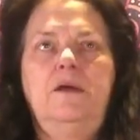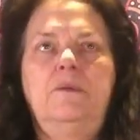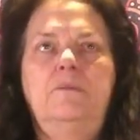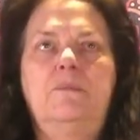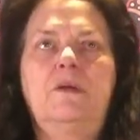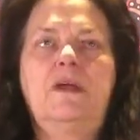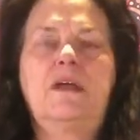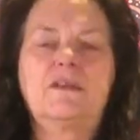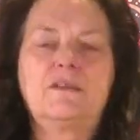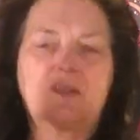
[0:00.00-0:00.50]

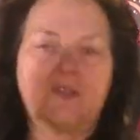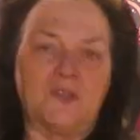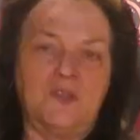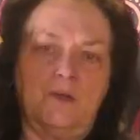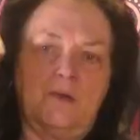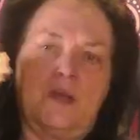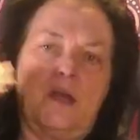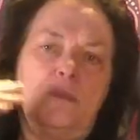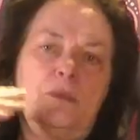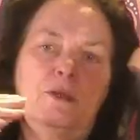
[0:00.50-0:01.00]
because it's
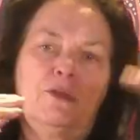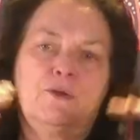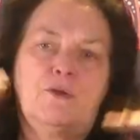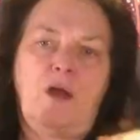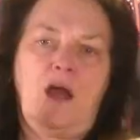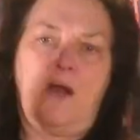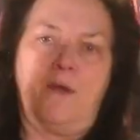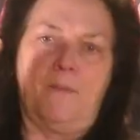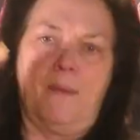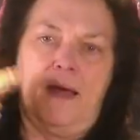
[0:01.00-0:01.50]
still coming through
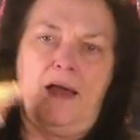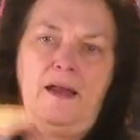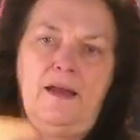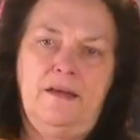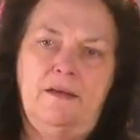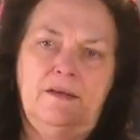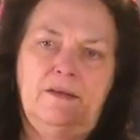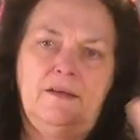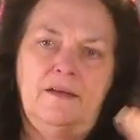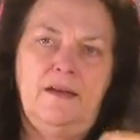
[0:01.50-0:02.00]
our
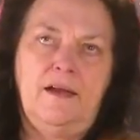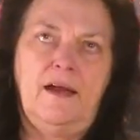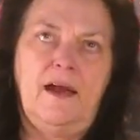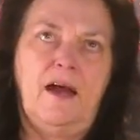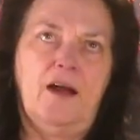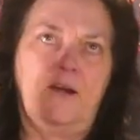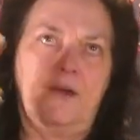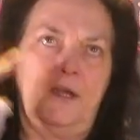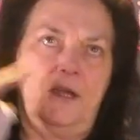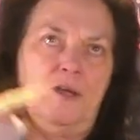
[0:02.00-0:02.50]
mind,
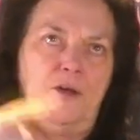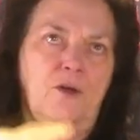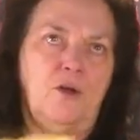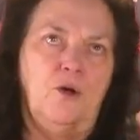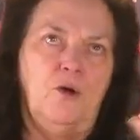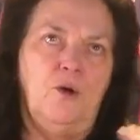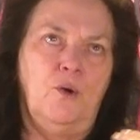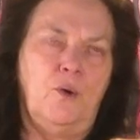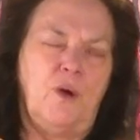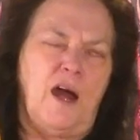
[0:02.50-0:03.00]
our
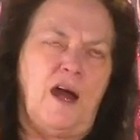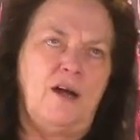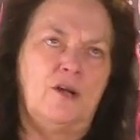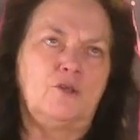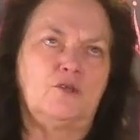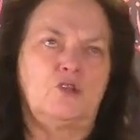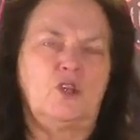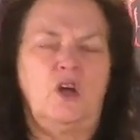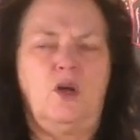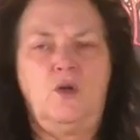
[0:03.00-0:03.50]
ego,
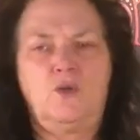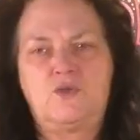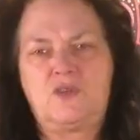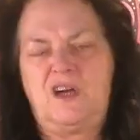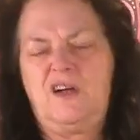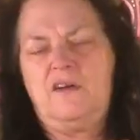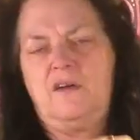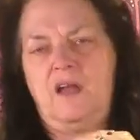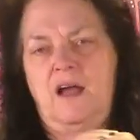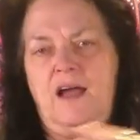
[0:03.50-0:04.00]
our thoughts,
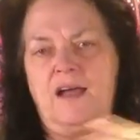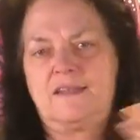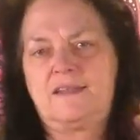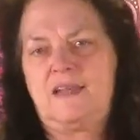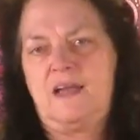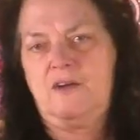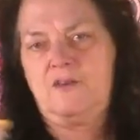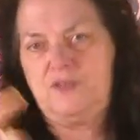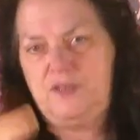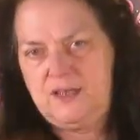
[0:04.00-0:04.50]
our likes,
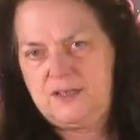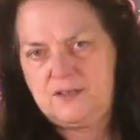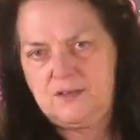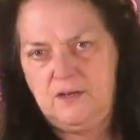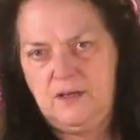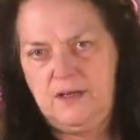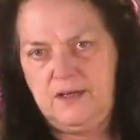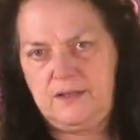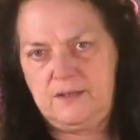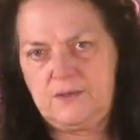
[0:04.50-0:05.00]
our
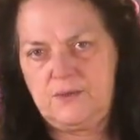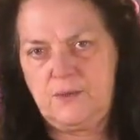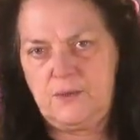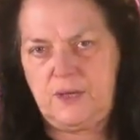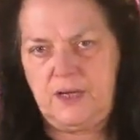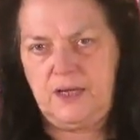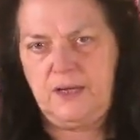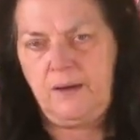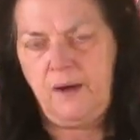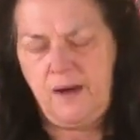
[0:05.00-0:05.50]
dislikes,
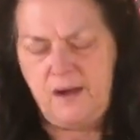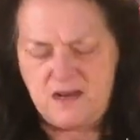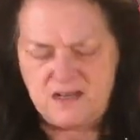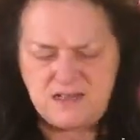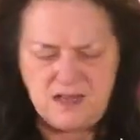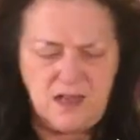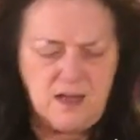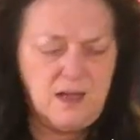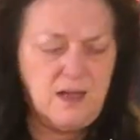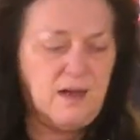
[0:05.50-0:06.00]
okay?
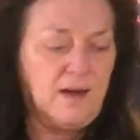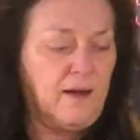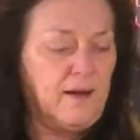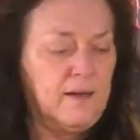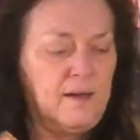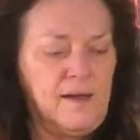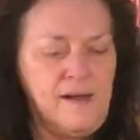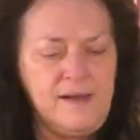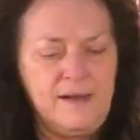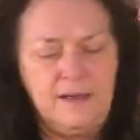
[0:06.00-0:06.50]

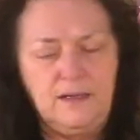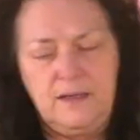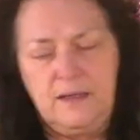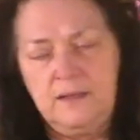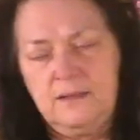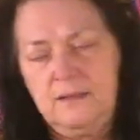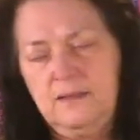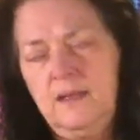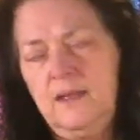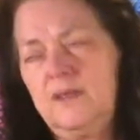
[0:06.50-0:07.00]

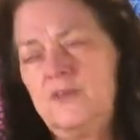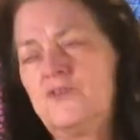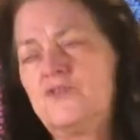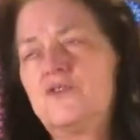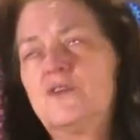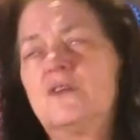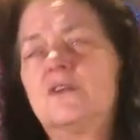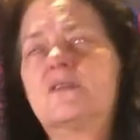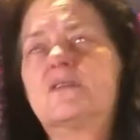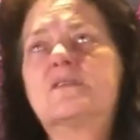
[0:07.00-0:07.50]
Let's
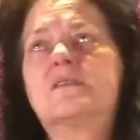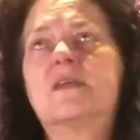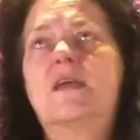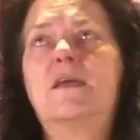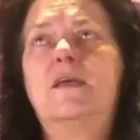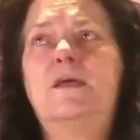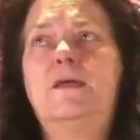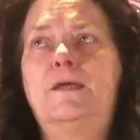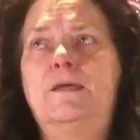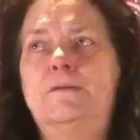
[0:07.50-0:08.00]
just
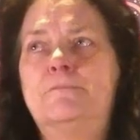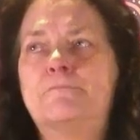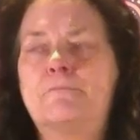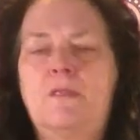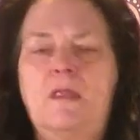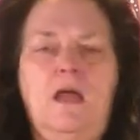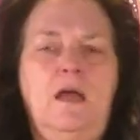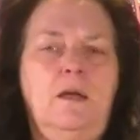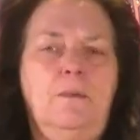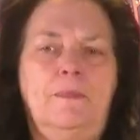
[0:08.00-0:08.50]
say,
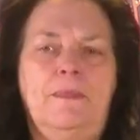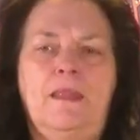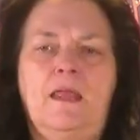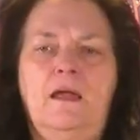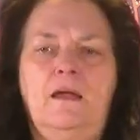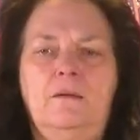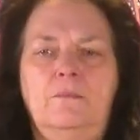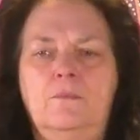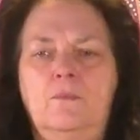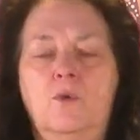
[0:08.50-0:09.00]
uh,
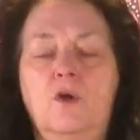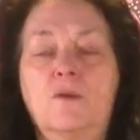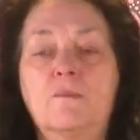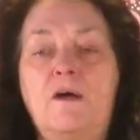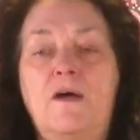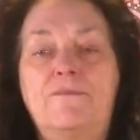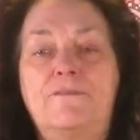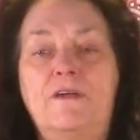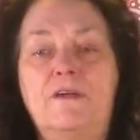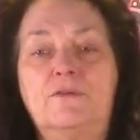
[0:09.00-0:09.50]
one of
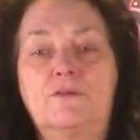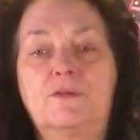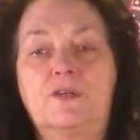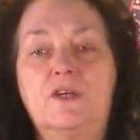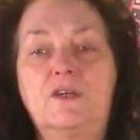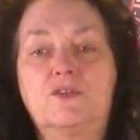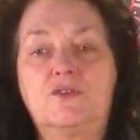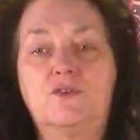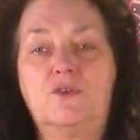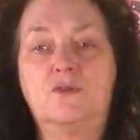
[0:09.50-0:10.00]
my favorite
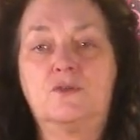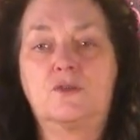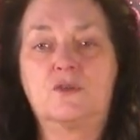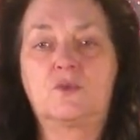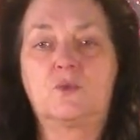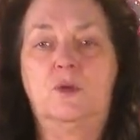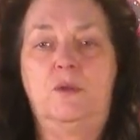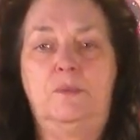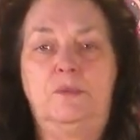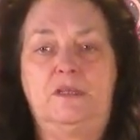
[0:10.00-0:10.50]
things to use is
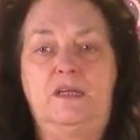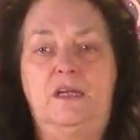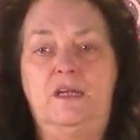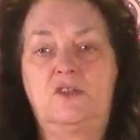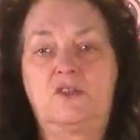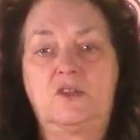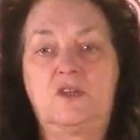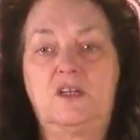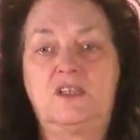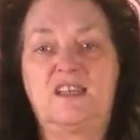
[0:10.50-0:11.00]
sweet
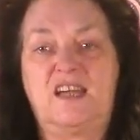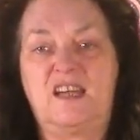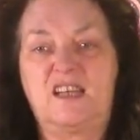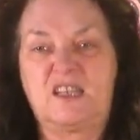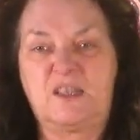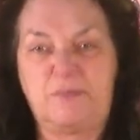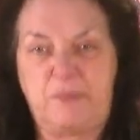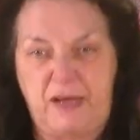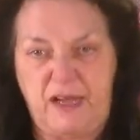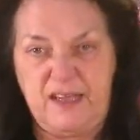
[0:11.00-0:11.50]
potatoes, because I
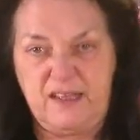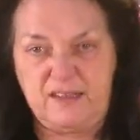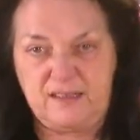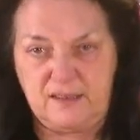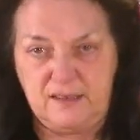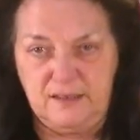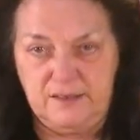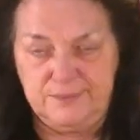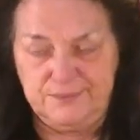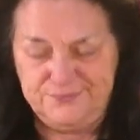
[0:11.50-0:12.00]
despise
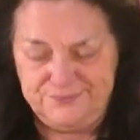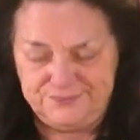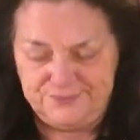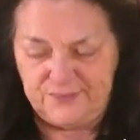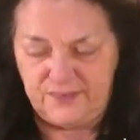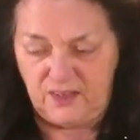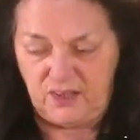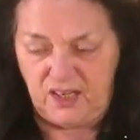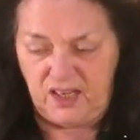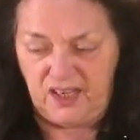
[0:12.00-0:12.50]
them,
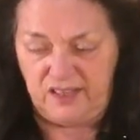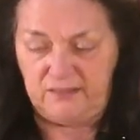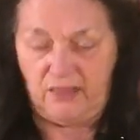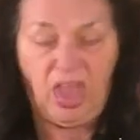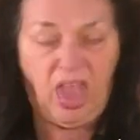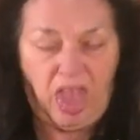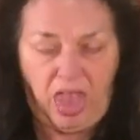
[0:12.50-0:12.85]
okay?